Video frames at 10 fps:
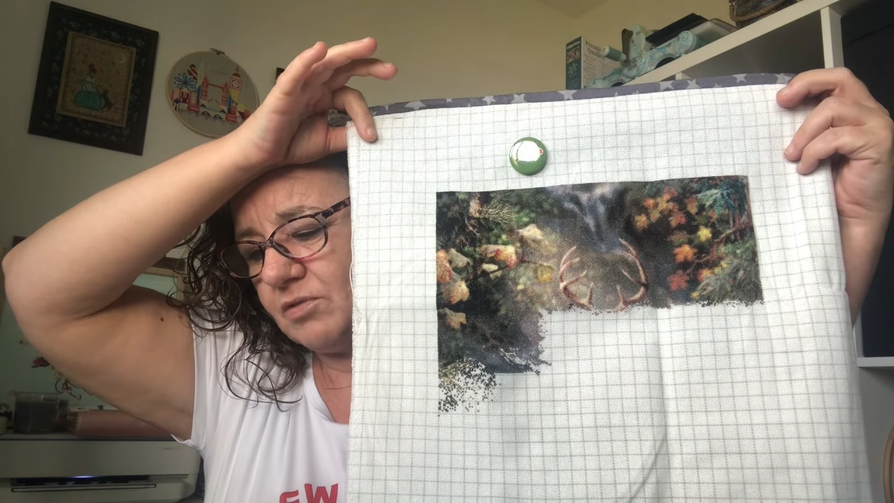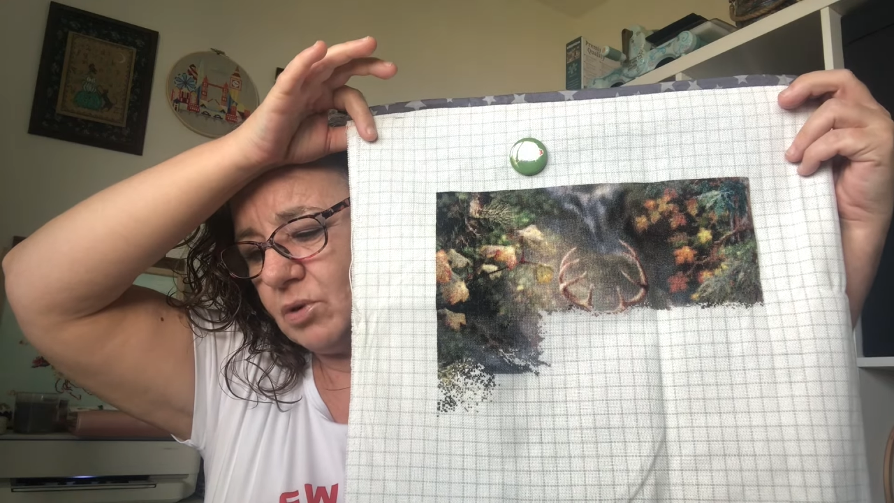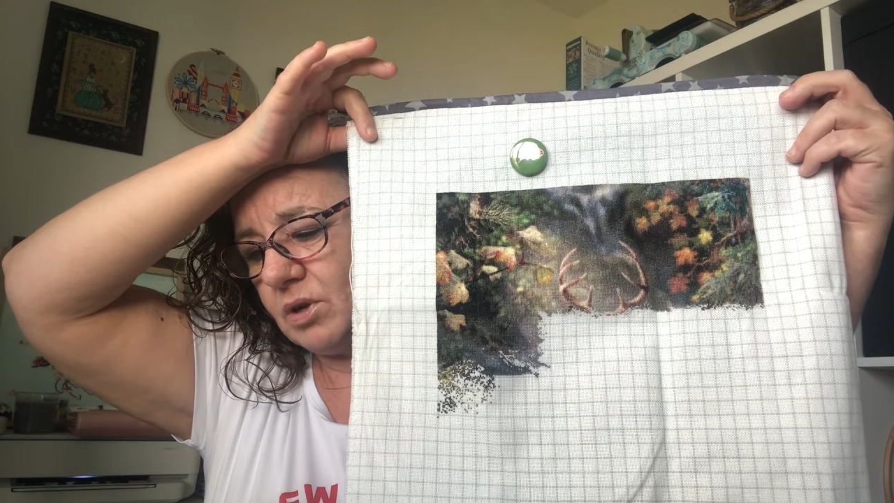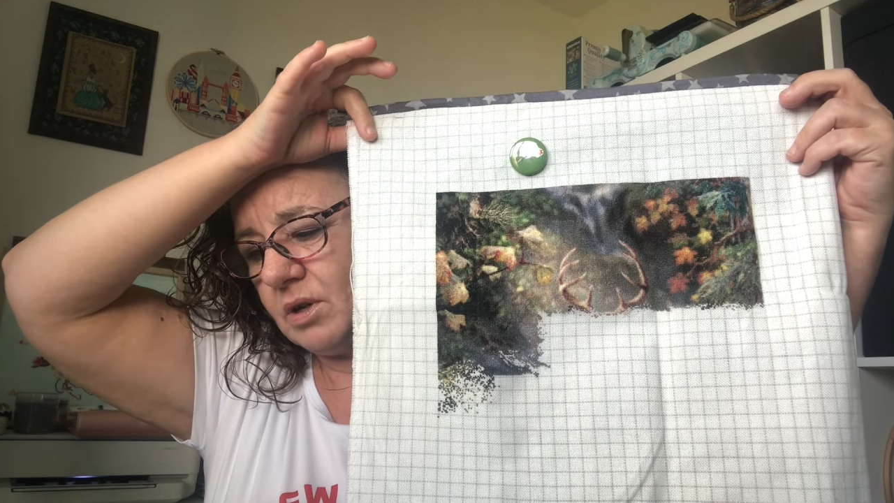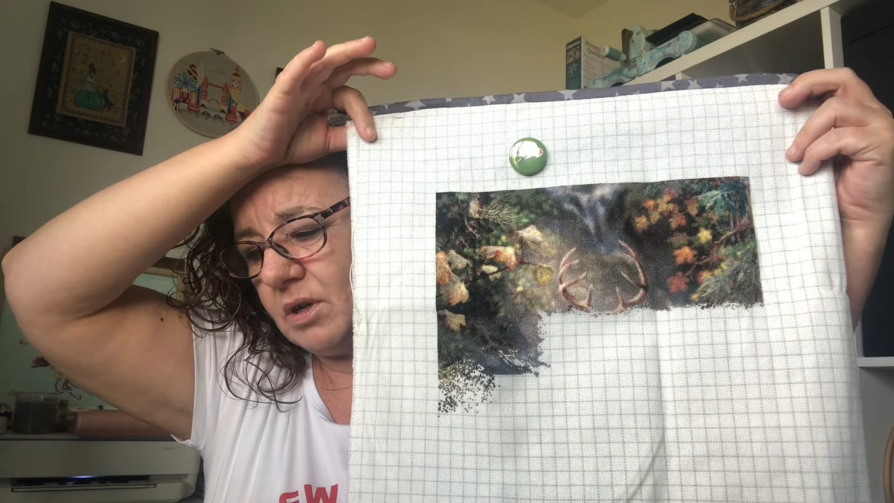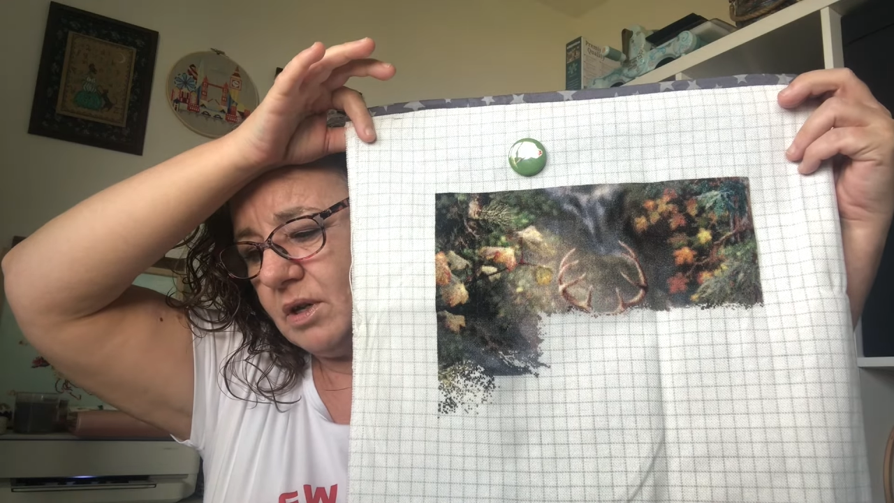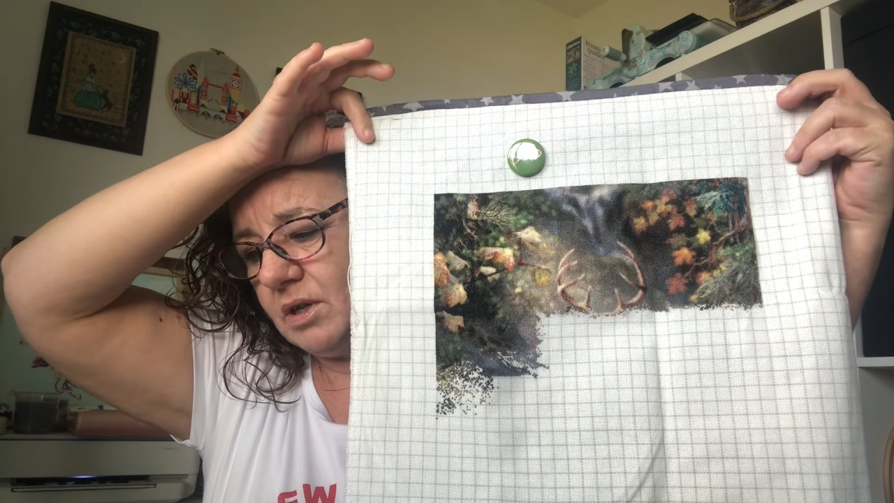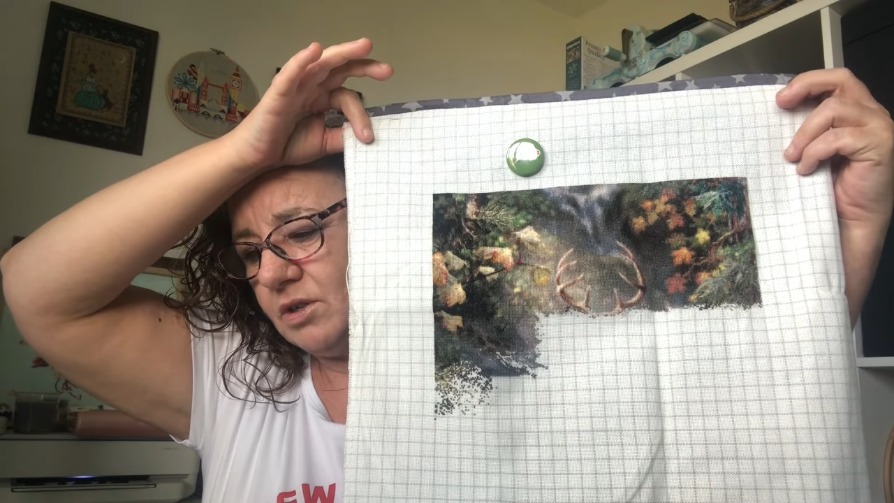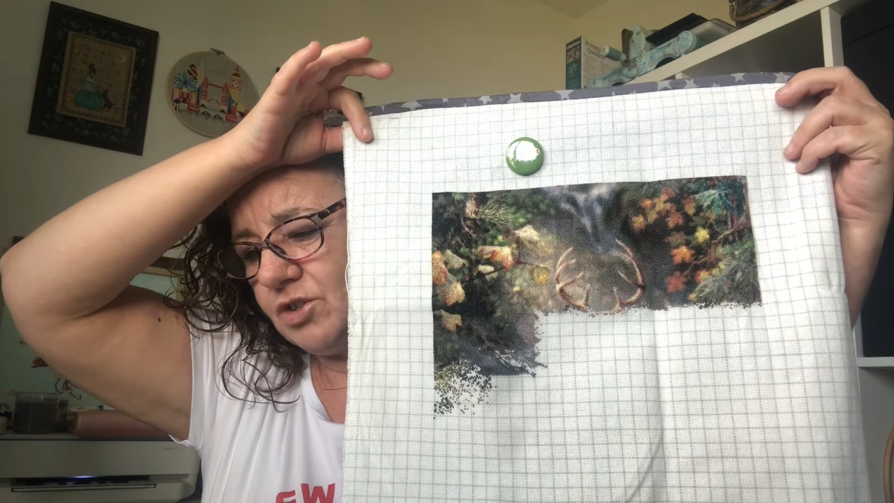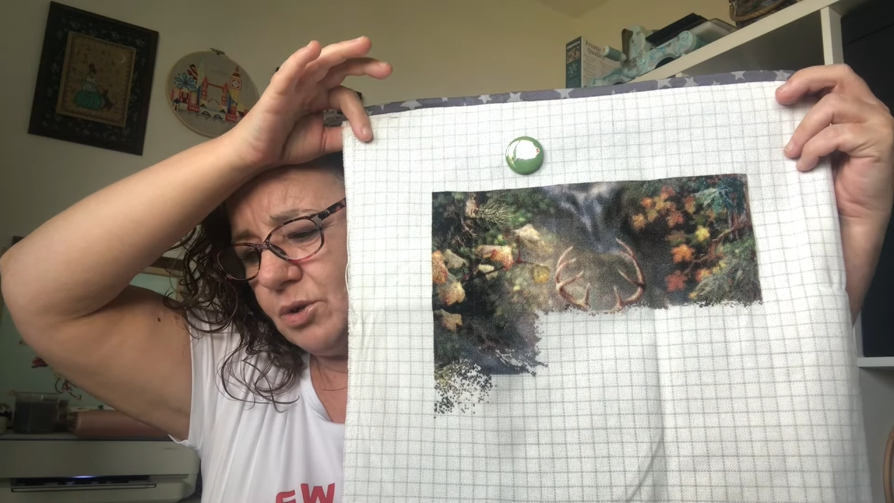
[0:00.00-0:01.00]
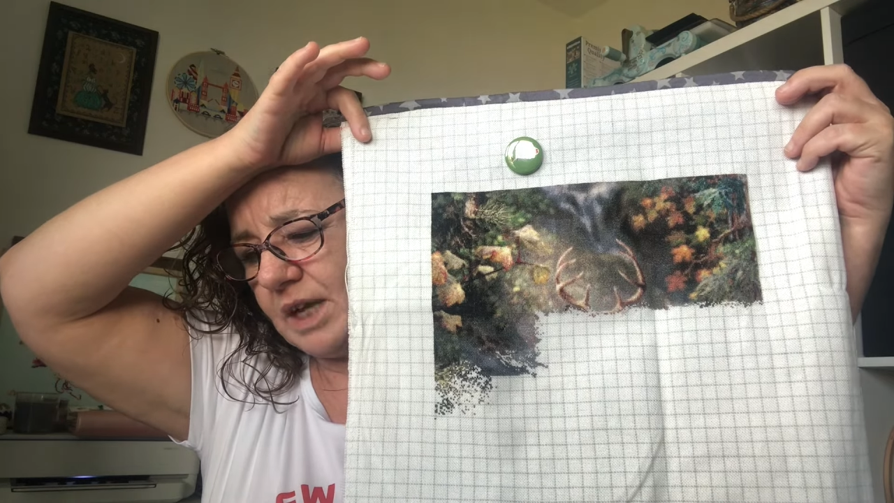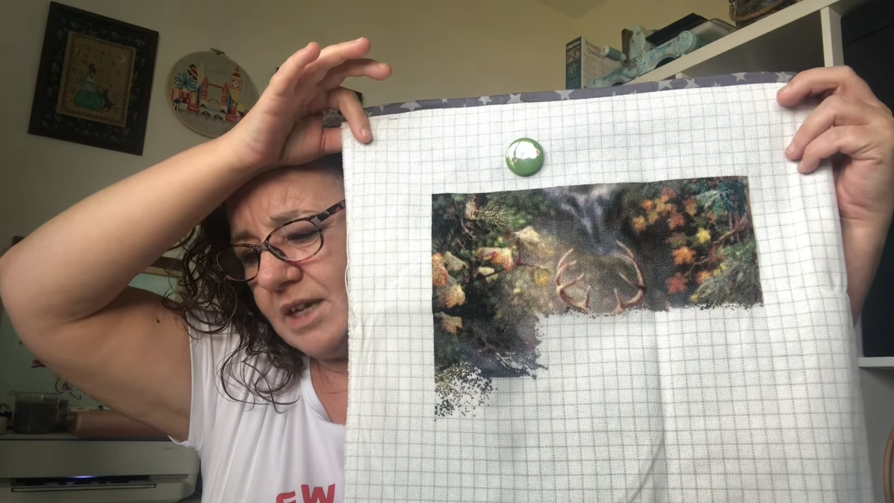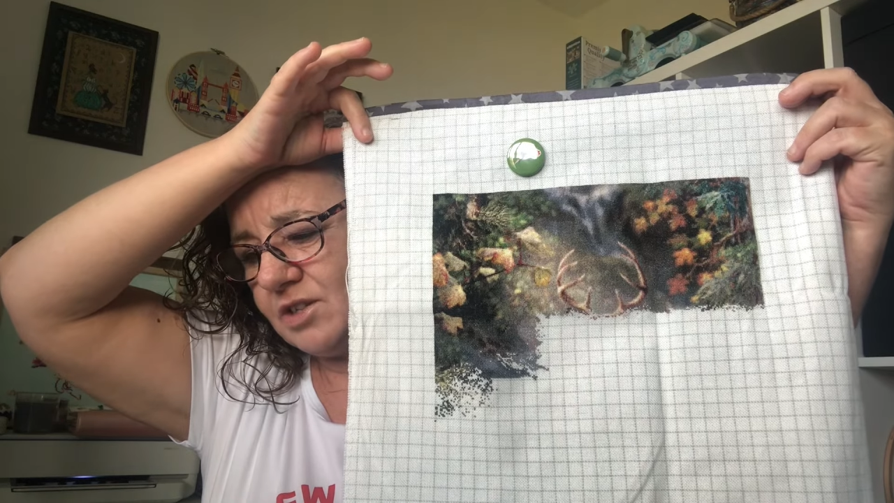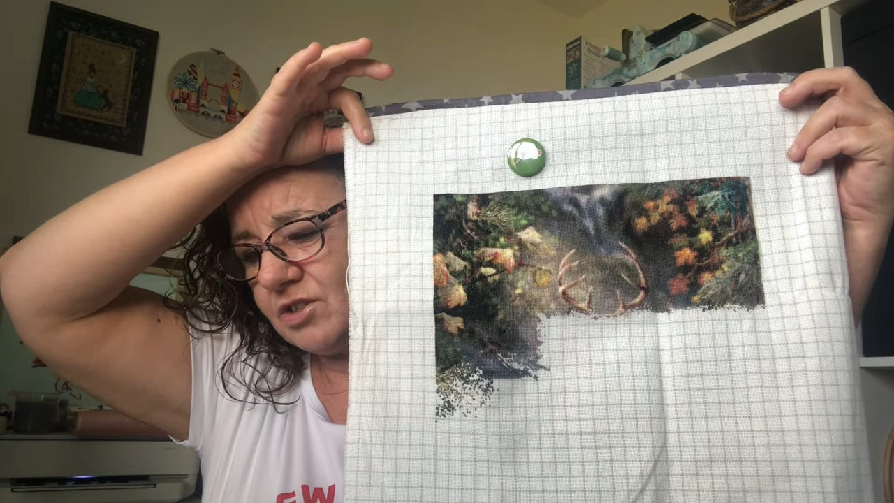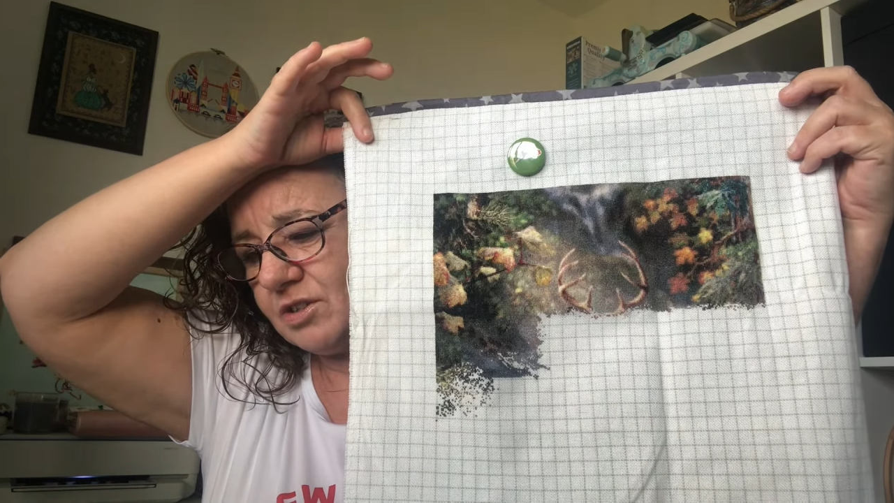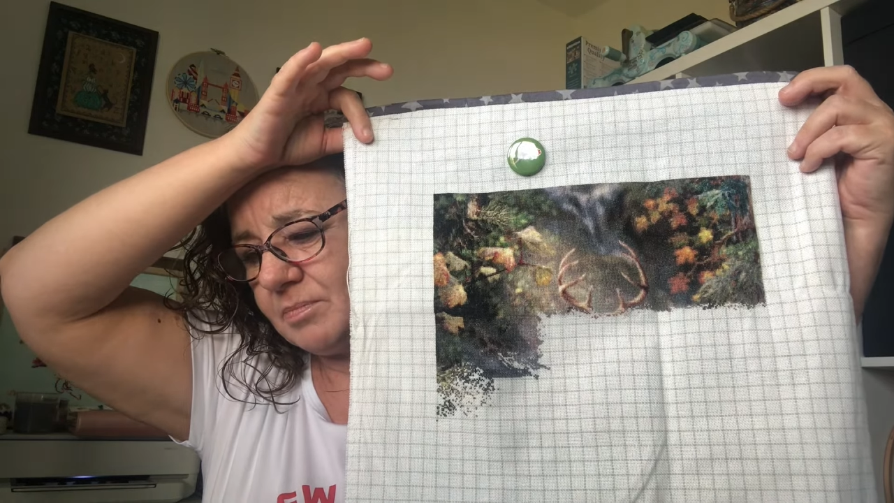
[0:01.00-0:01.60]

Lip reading: for 2 days.